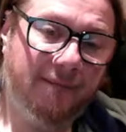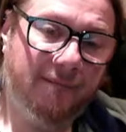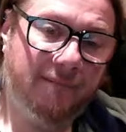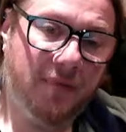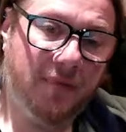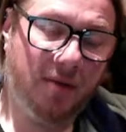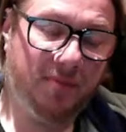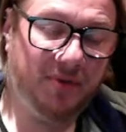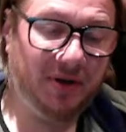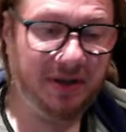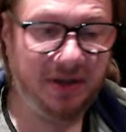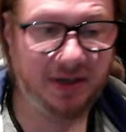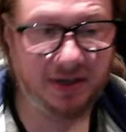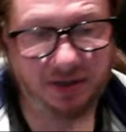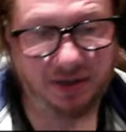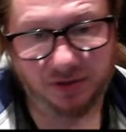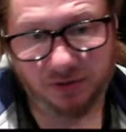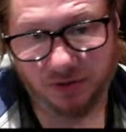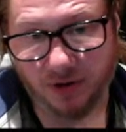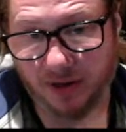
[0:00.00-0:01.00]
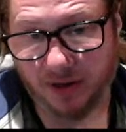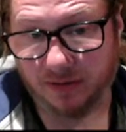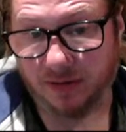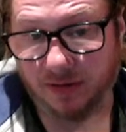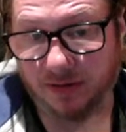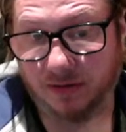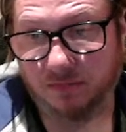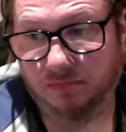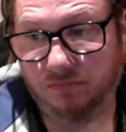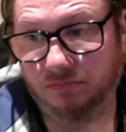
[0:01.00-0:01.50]
I mean, he could do either.
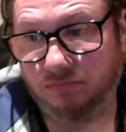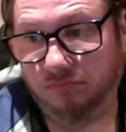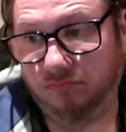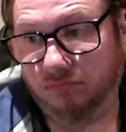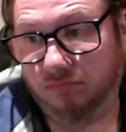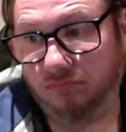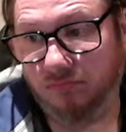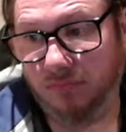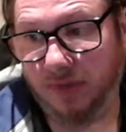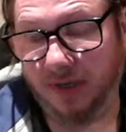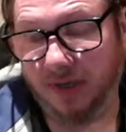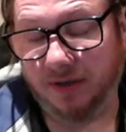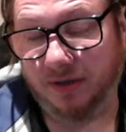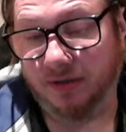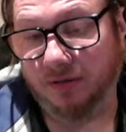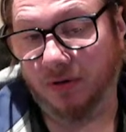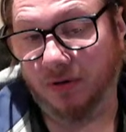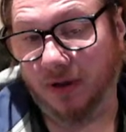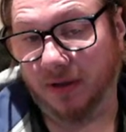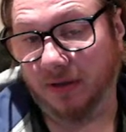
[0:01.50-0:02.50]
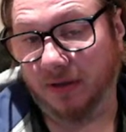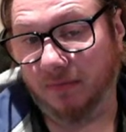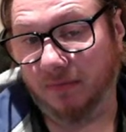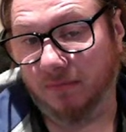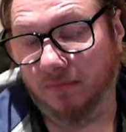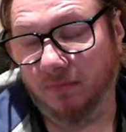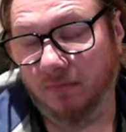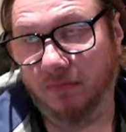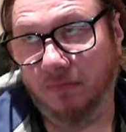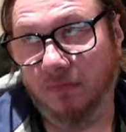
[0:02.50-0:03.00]
He could do either.
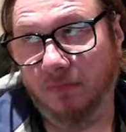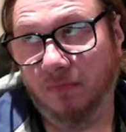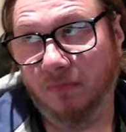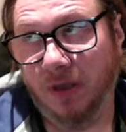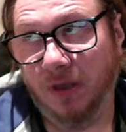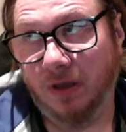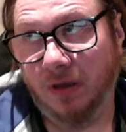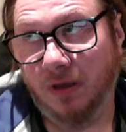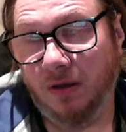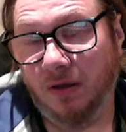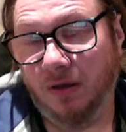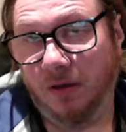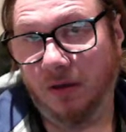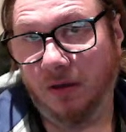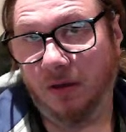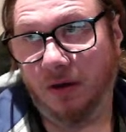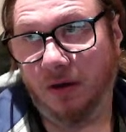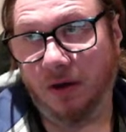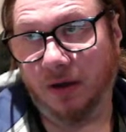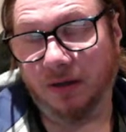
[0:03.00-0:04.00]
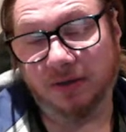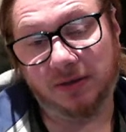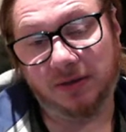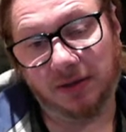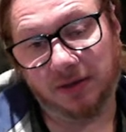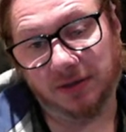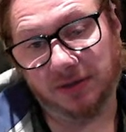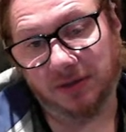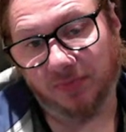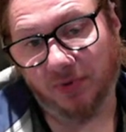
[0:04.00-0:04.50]
Either
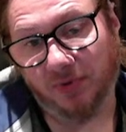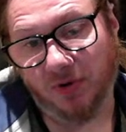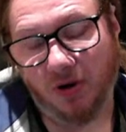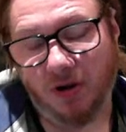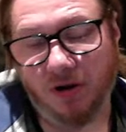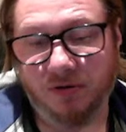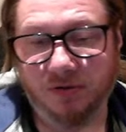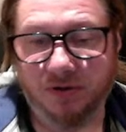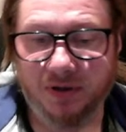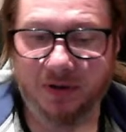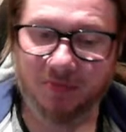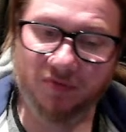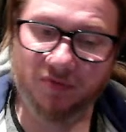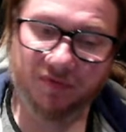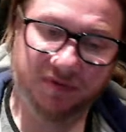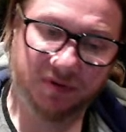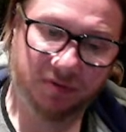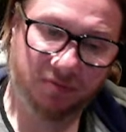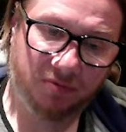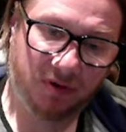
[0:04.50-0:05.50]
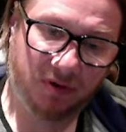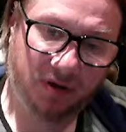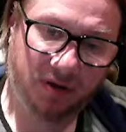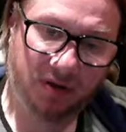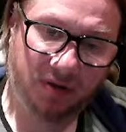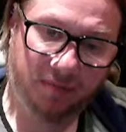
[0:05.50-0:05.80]
takes the pawn or he moves the rook.